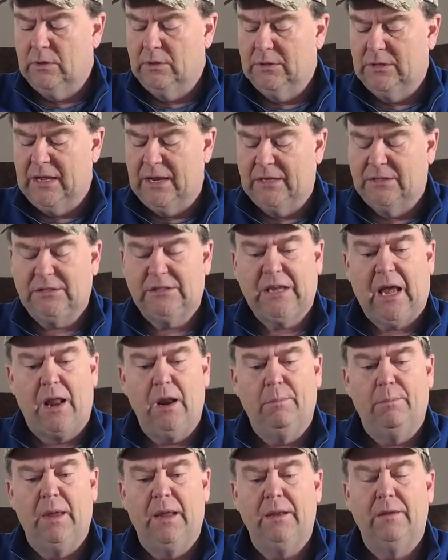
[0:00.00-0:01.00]
did a
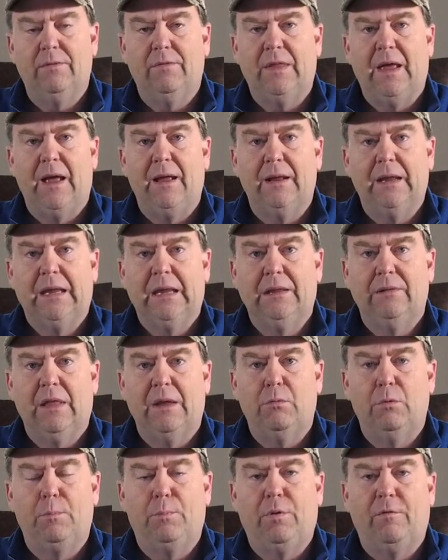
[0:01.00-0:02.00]
settlement that he,
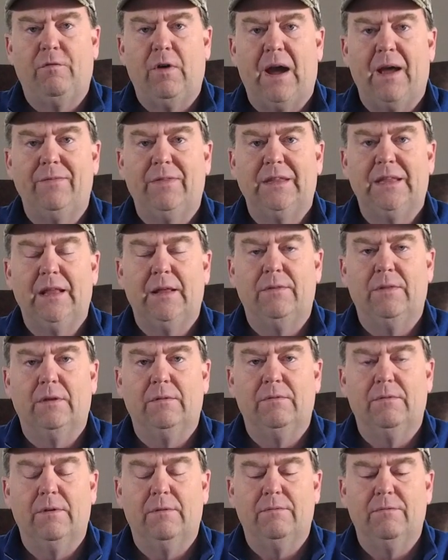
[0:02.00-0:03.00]
they would provide
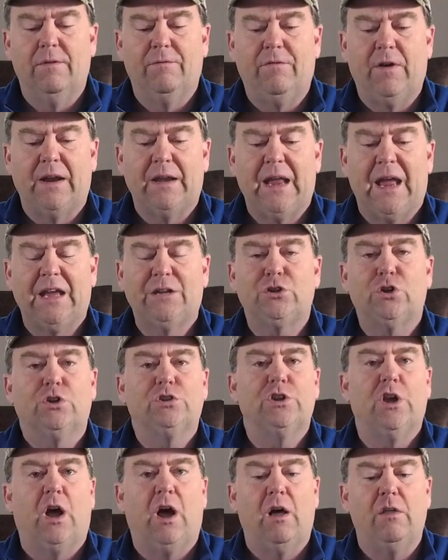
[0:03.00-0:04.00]
the, the, the,
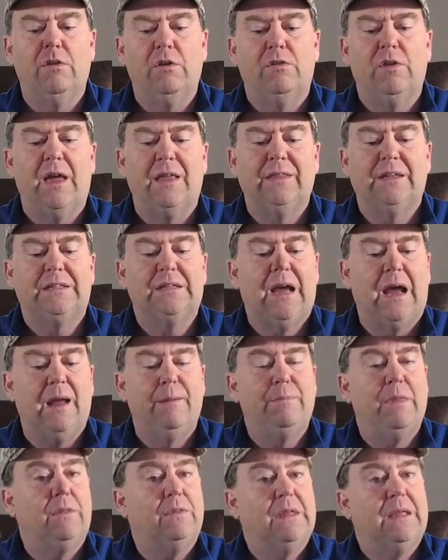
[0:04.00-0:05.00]
financials other than the
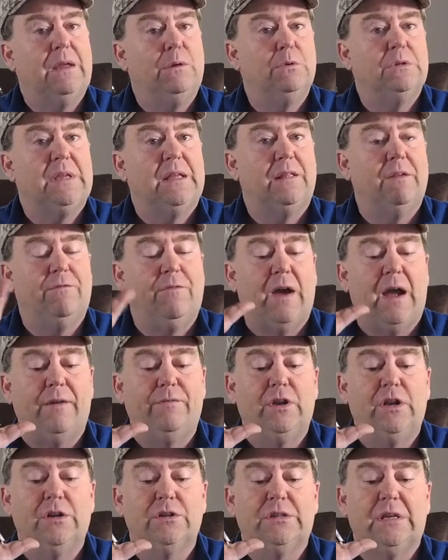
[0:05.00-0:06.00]
time that he was at the
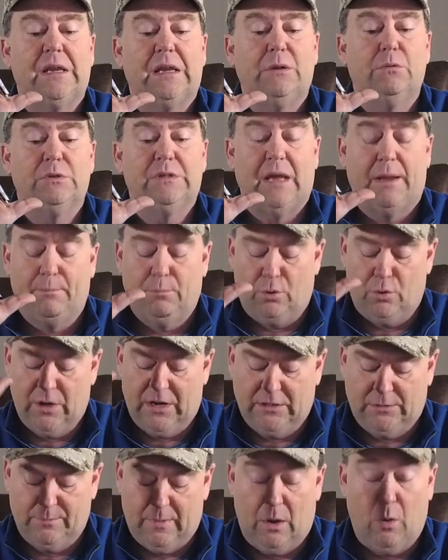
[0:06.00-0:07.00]
five years that he was at
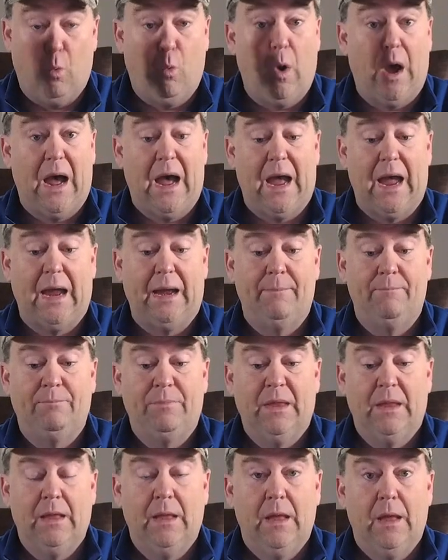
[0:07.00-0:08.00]
Burisma. Why?
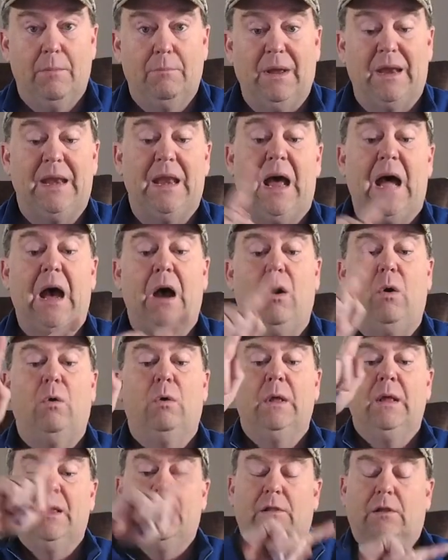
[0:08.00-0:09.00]
But
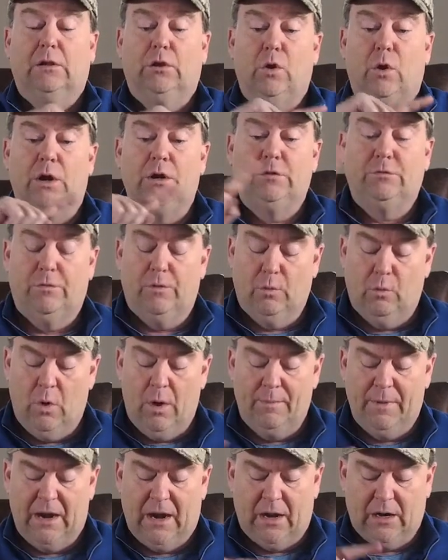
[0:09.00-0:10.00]
now the lawyers for the
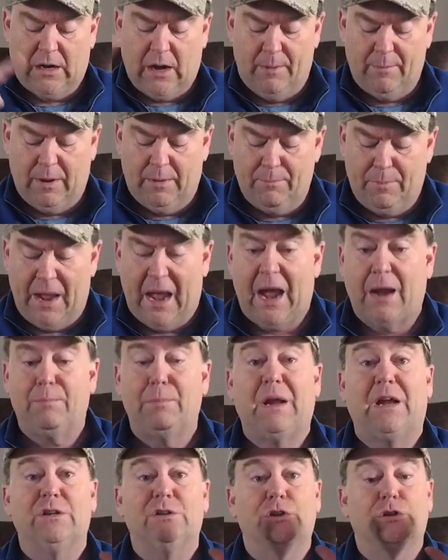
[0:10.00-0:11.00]
woman are coming
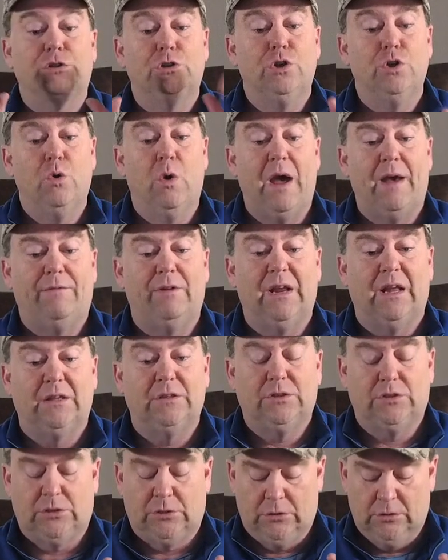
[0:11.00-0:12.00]
back because there's new
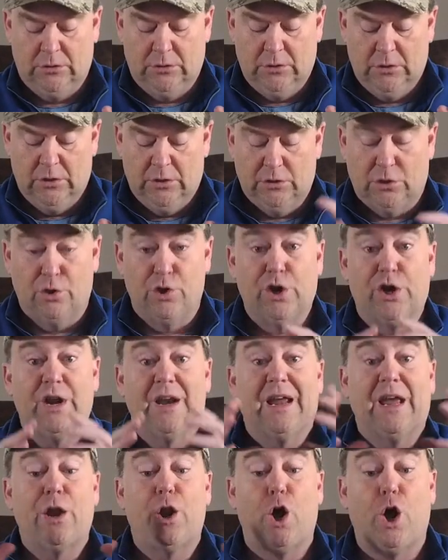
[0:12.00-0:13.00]
evidence. So they're
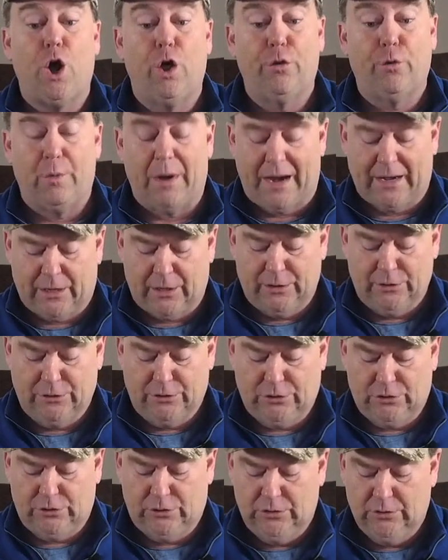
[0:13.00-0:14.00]
going to get all the
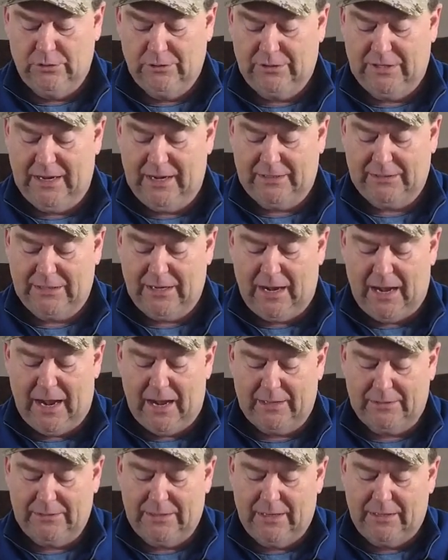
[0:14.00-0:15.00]
records. Tick
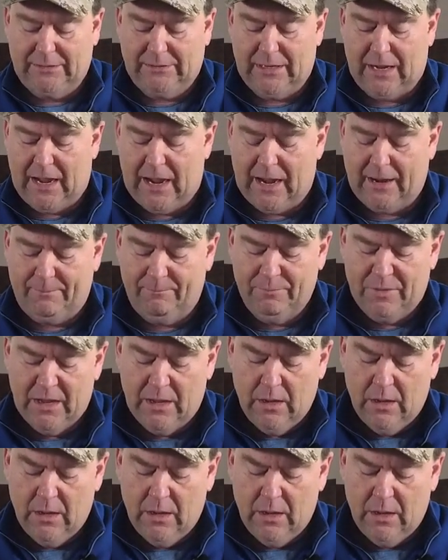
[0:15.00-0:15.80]
tock, tick tock.